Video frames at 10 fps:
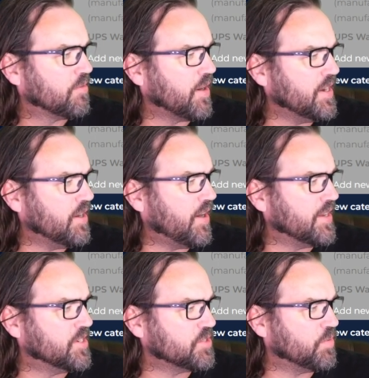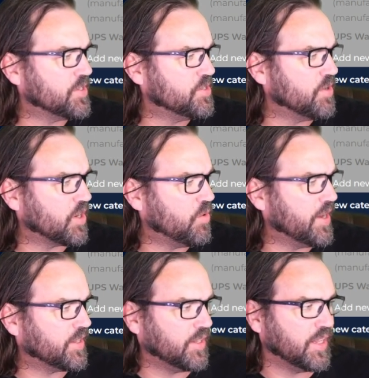Right now, I just want to do a
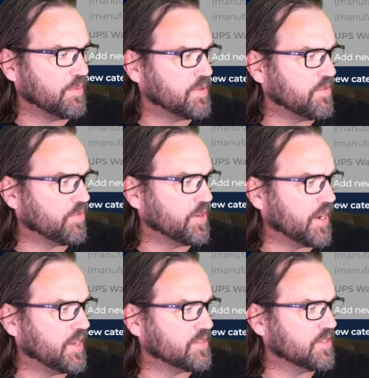quick little update for you guys.